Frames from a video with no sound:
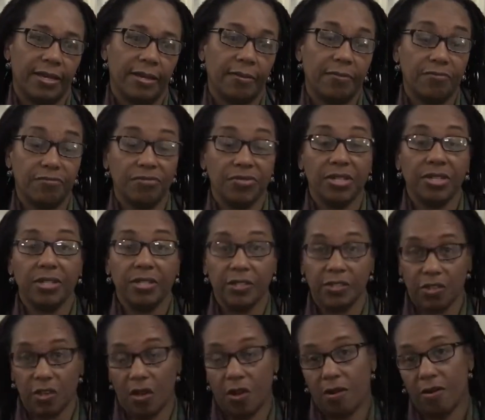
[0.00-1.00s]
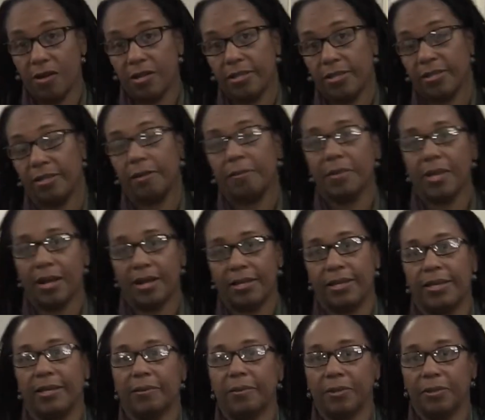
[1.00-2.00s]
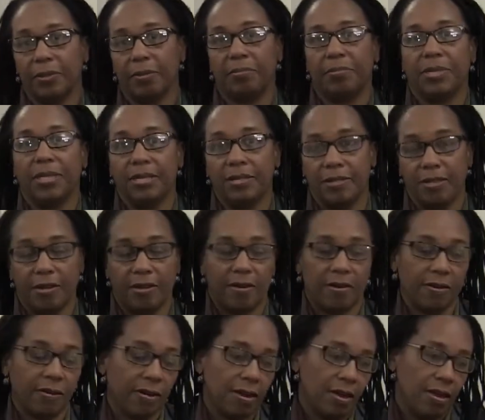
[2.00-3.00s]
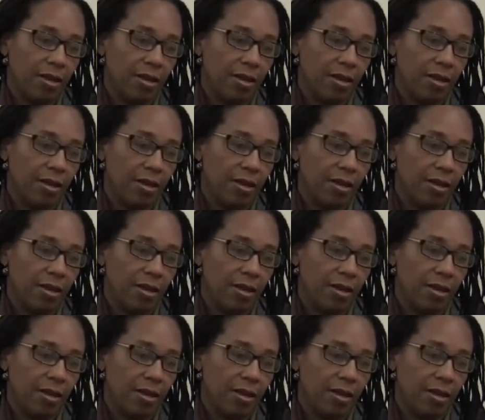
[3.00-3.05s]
I'm really sorry that I'm not able to be there